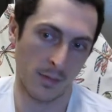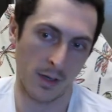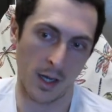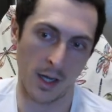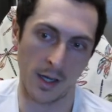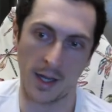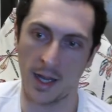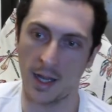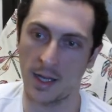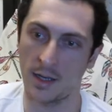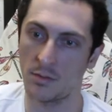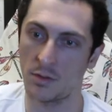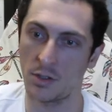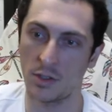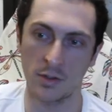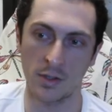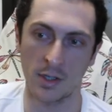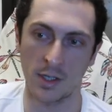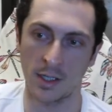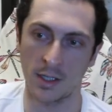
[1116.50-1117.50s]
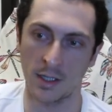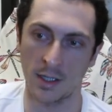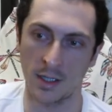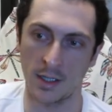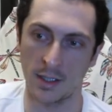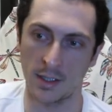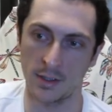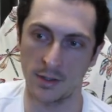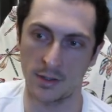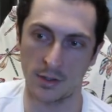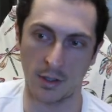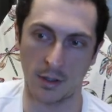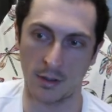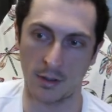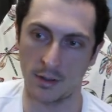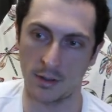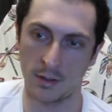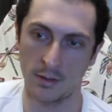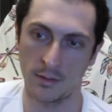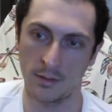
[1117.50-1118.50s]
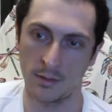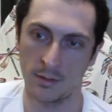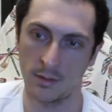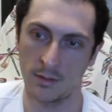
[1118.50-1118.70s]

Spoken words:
Again, using a star